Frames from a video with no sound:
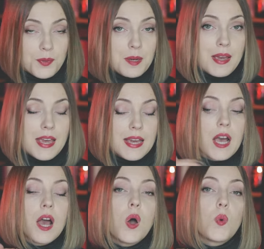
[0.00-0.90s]

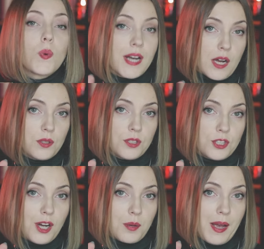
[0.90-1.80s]
remake we're not going to
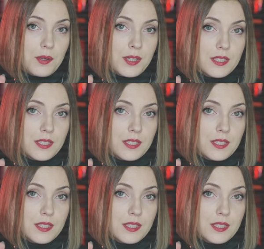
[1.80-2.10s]
talk about